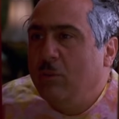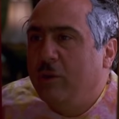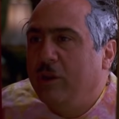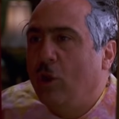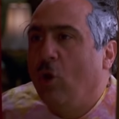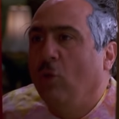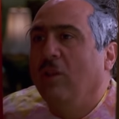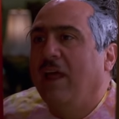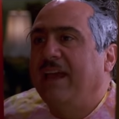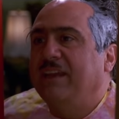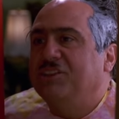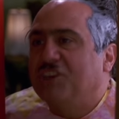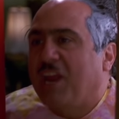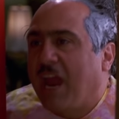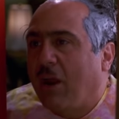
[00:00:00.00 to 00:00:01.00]
We don't like
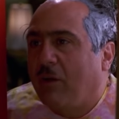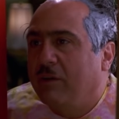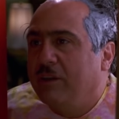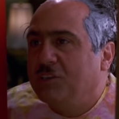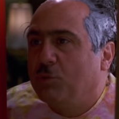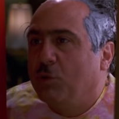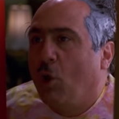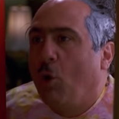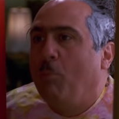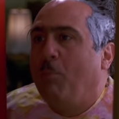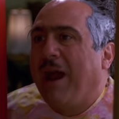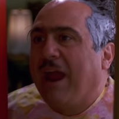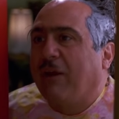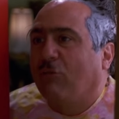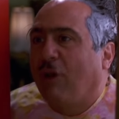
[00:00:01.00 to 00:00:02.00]
charities. We don't
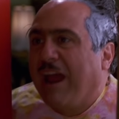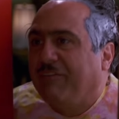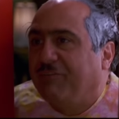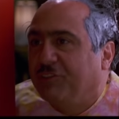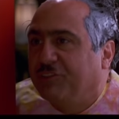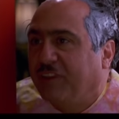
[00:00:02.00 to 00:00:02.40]
buy raffle